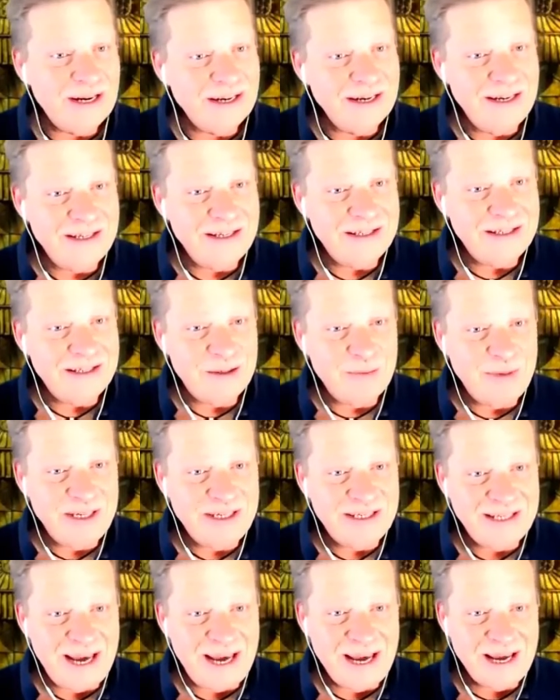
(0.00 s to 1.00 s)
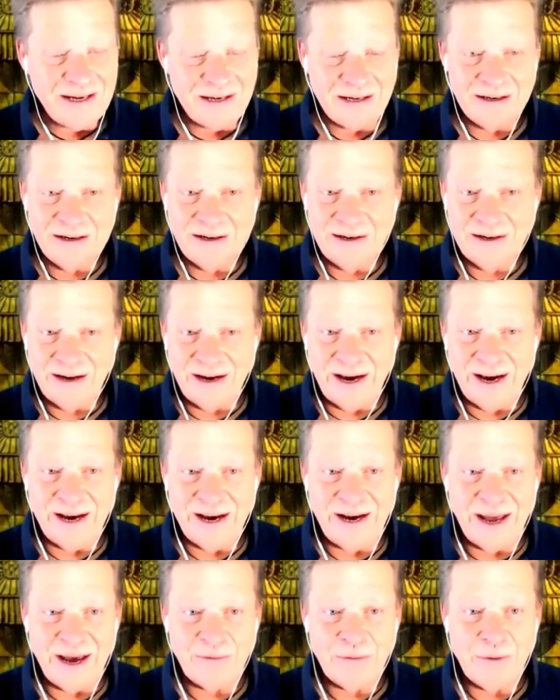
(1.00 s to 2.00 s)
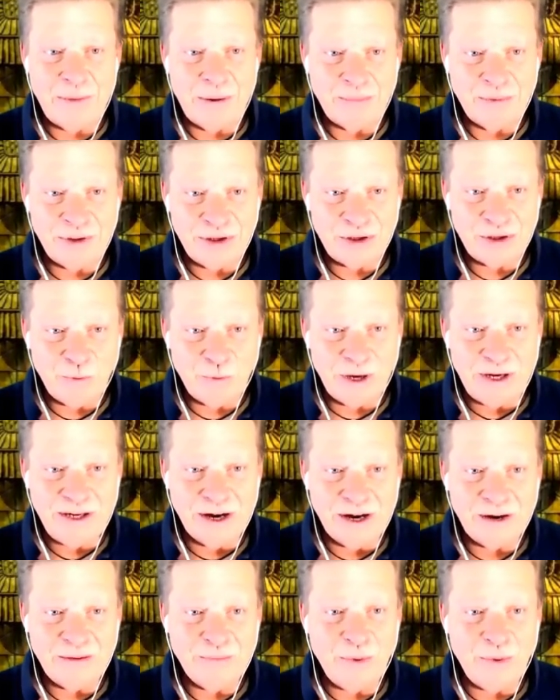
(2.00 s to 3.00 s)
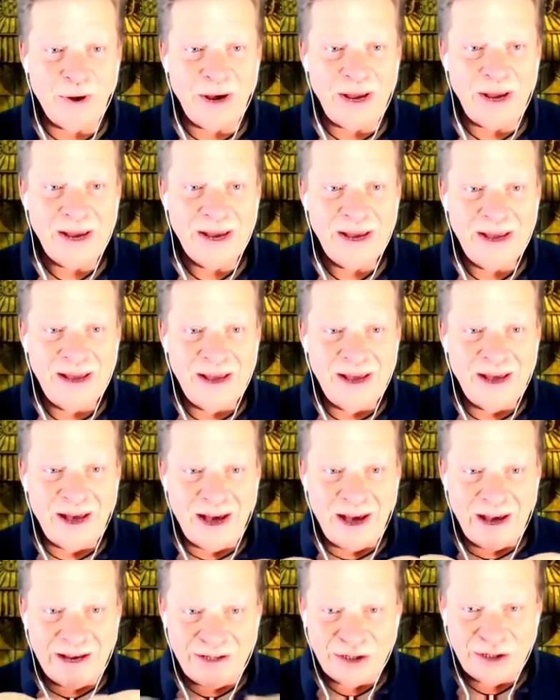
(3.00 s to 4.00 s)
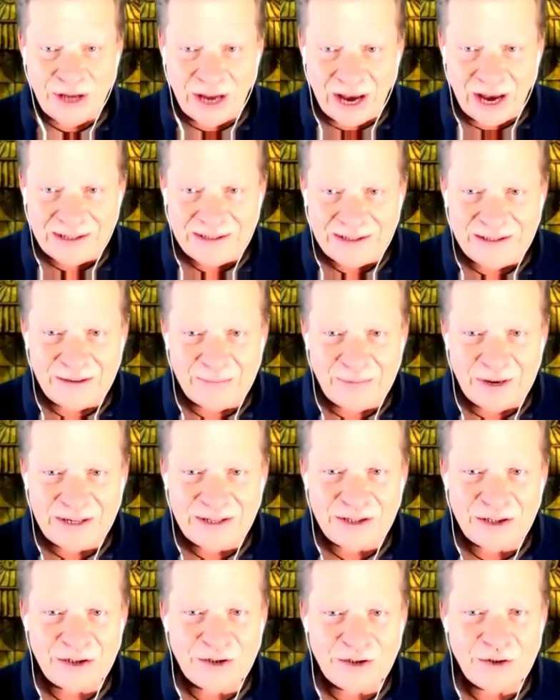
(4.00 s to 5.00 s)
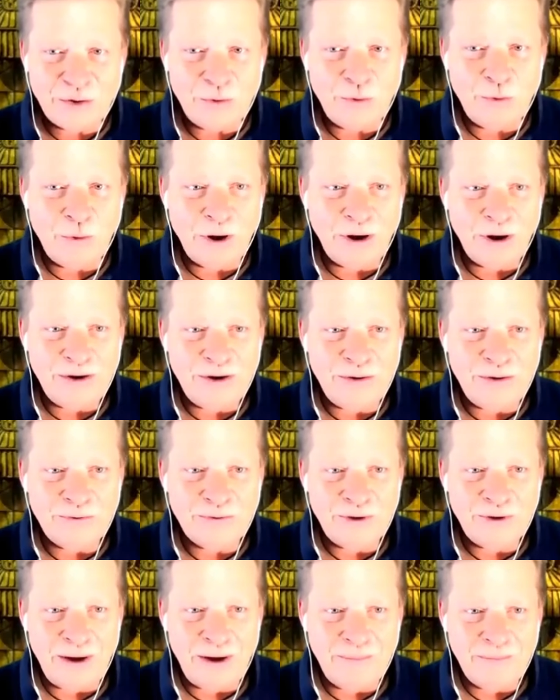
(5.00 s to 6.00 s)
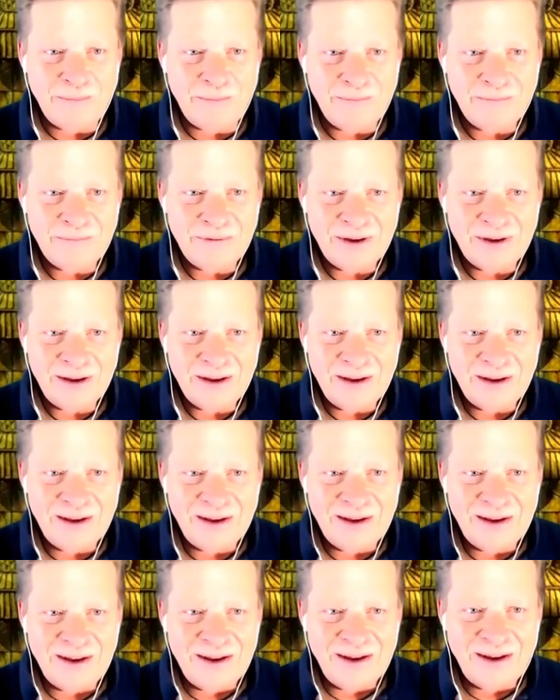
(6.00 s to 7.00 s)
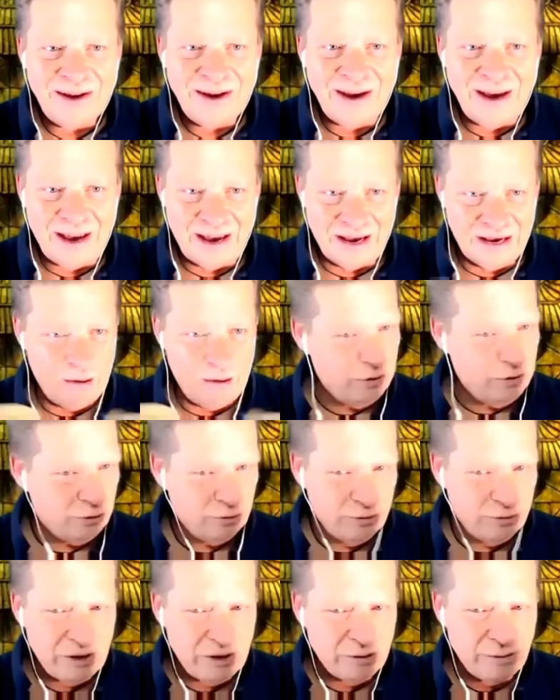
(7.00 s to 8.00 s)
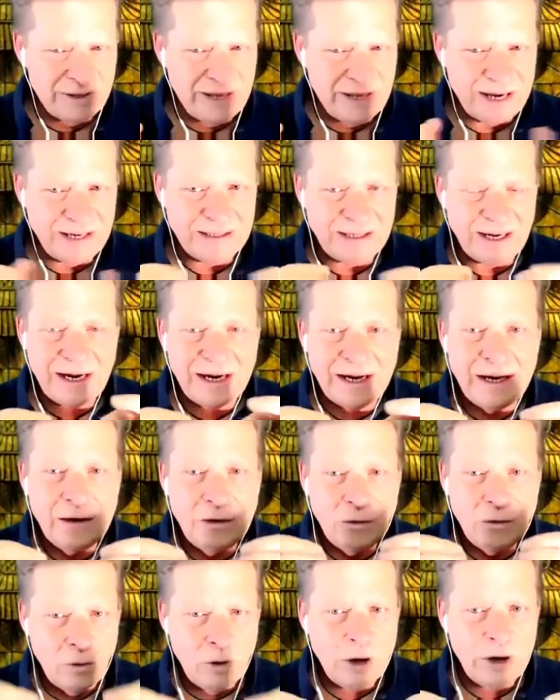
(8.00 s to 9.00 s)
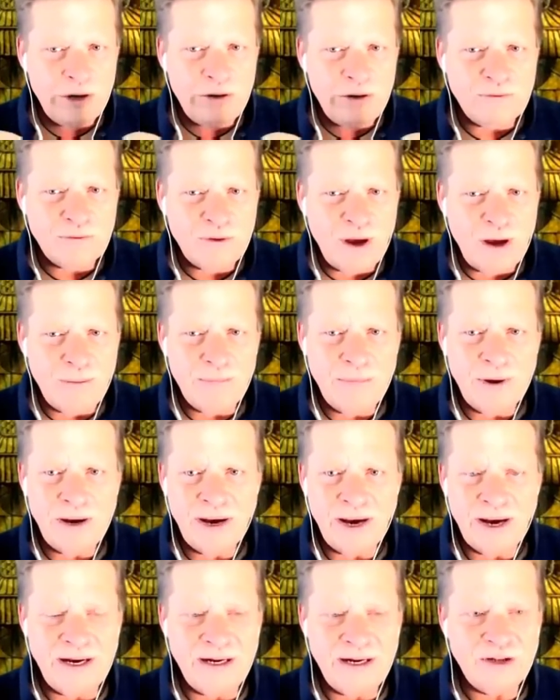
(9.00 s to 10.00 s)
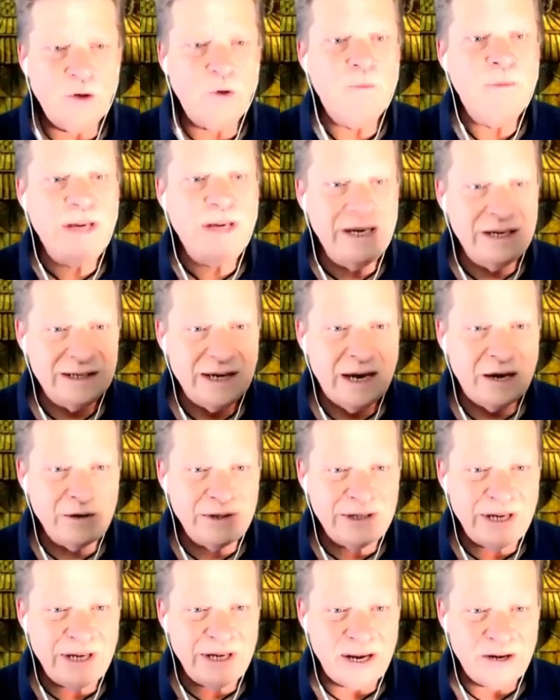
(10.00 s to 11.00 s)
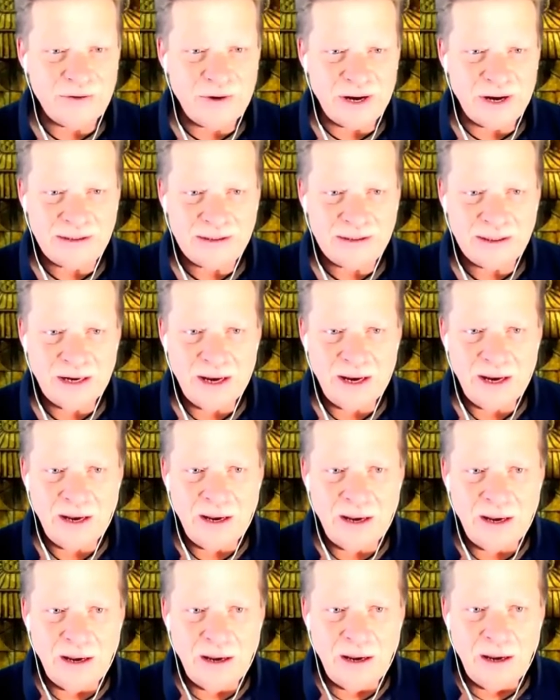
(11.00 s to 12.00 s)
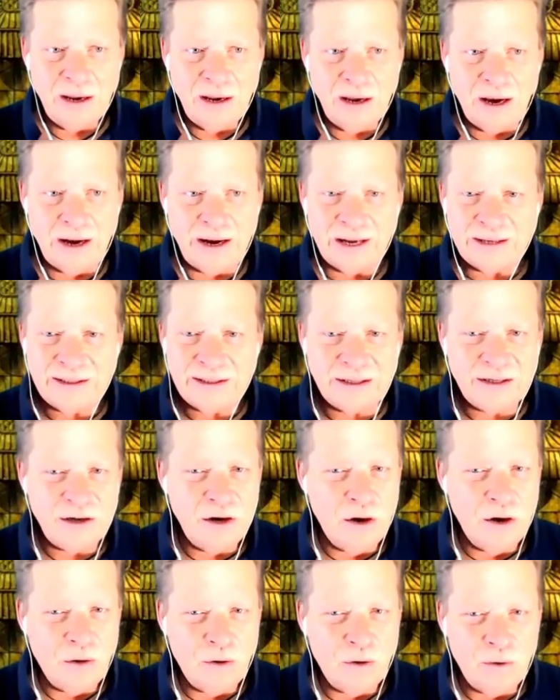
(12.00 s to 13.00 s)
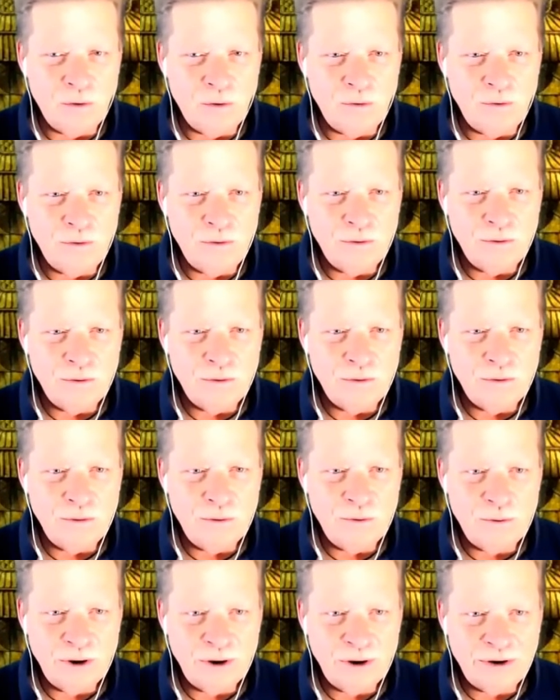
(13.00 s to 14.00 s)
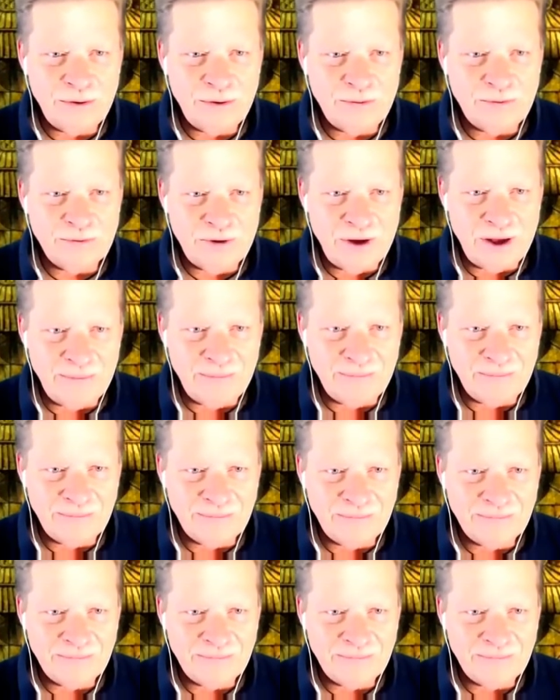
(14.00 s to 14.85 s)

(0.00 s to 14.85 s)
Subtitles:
needs to be said. And I remember this one young boy, I just asked him, I said, so where are you from? And he was riddled with anxiety. Where are you from? And he told me his house address. And I said, no, where are you from?